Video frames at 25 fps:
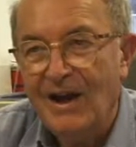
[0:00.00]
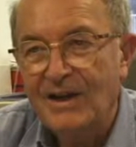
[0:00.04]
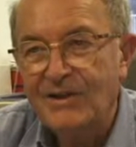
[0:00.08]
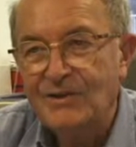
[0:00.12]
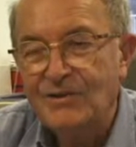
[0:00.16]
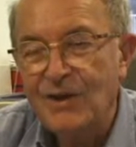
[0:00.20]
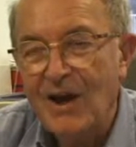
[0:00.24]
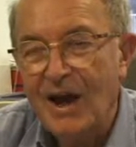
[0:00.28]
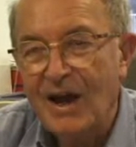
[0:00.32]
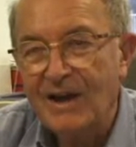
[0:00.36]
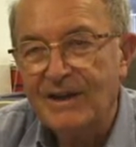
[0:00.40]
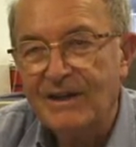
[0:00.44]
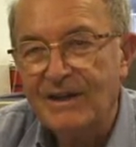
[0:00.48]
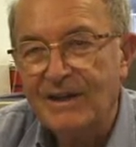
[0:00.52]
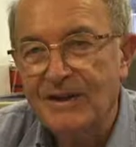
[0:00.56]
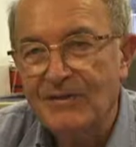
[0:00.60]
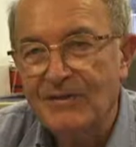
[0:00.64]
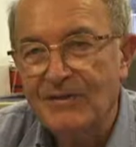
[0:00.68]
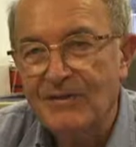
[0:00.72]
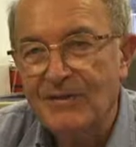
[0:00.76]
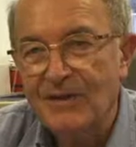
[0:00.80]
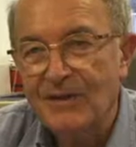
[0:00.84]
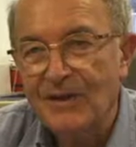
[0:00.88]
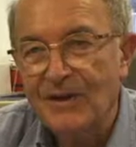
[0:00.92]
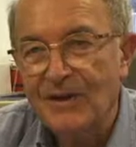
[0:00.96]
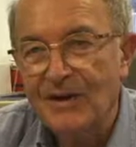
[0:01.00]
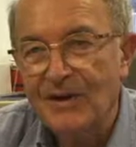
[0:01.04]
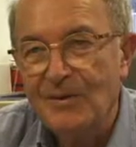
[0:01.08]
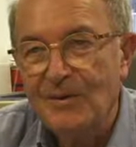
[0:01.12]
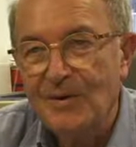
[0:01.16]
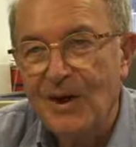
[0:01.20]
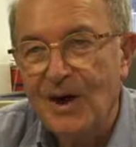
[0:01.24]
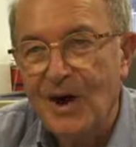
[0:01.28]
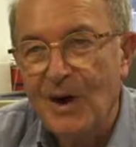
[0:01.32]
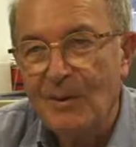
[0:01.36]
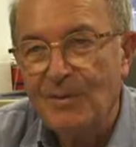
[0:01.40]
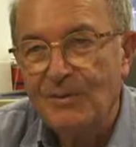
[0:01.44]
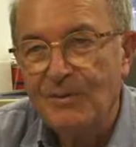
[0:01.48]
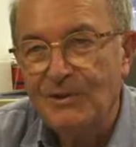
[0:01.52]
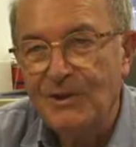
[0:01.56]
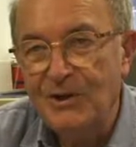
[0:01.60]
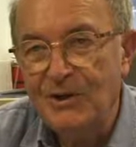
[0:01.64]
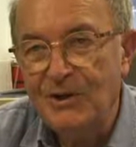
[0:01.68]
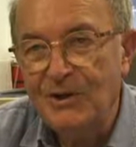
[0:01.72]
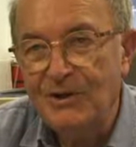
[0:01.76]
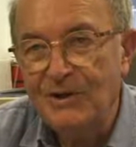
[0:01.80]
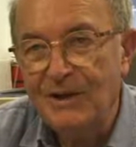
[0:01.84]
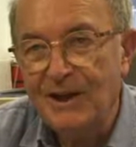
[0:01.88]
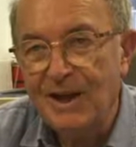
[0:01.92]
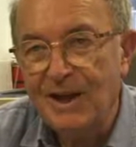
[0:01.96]
attractive
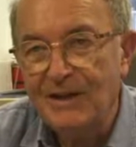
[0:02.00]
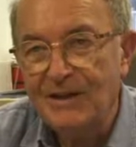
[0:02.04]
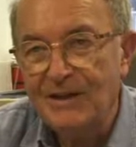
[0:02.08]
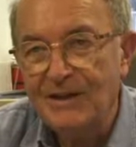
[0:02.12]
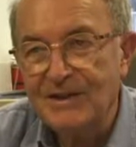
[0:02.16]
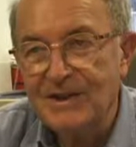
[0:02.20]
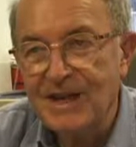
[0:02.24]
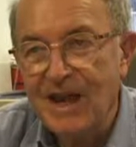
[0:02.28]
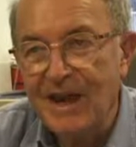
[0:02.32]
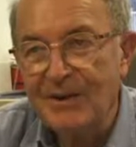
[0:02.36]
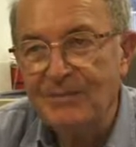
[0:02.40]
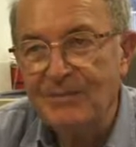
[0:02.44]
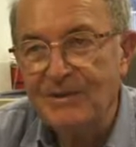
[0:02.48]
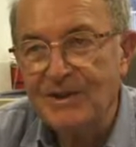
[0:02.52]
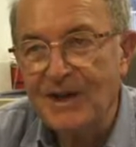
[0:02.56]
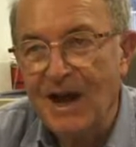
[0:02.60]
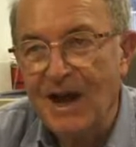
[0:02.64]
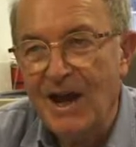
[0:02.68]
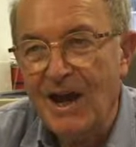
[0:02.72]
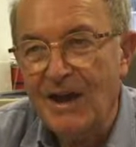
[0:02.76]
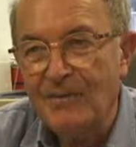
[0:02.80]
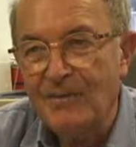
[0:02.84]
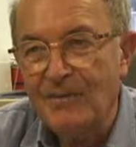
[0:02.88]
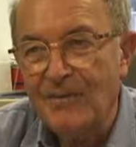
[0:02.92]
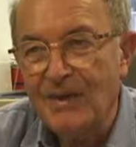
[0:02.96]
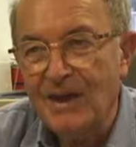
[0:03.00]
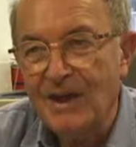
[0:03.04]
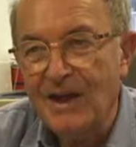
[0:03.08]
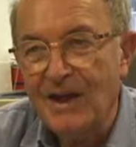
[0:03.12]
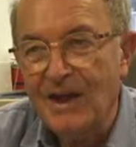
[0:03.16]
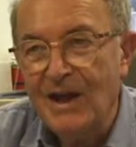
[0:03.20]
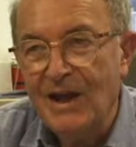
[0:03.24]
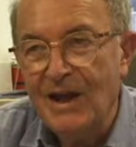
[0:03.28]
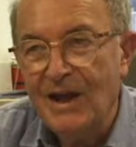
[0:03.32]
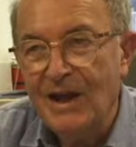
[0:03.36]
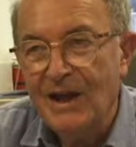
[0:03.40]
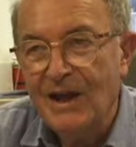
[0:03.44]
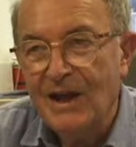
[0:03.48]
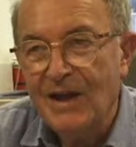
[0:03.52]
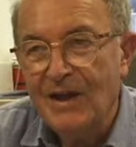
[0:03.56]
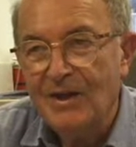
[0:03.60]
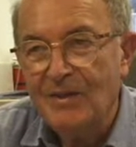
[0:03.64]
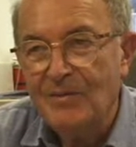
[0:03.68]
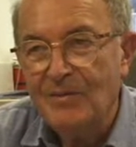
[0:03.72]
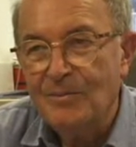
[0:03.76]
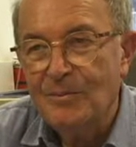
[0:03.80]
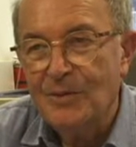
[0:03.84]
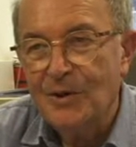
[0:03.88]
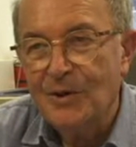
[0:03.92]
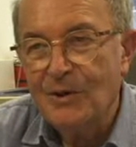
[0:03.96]
opportunity. At the same time,
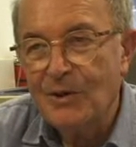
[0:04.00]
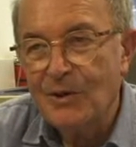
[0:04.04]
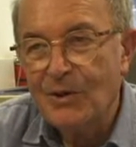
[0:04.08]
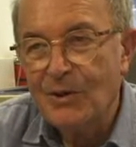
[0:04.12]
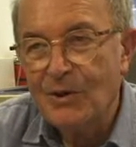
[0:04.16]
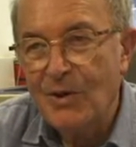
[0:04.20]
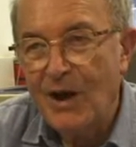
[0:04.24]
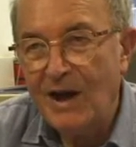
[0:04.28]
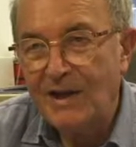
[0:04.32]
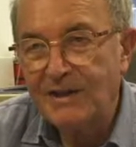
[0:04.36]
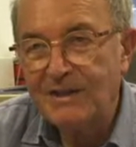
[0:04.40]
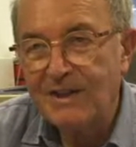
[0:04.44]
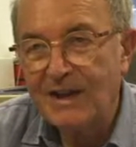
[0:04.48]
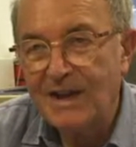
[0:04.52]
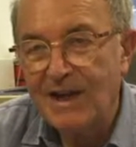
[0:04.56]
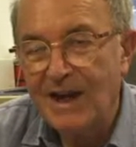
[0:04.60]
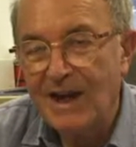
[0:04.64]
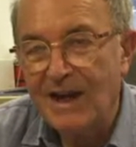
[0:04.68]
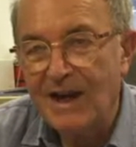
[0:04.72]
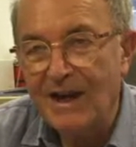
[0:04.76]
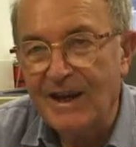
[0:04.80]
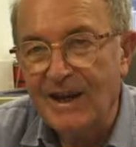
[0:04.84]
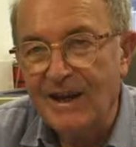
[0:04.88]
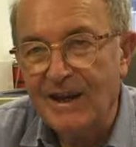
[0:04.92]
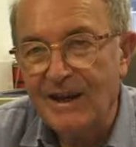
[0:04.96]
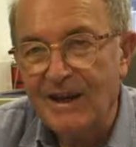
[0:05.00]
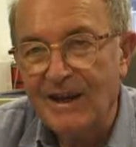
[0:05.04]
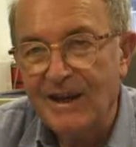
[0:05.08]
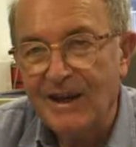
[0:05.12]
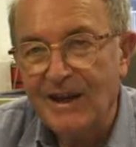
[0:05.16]
bureaucratically,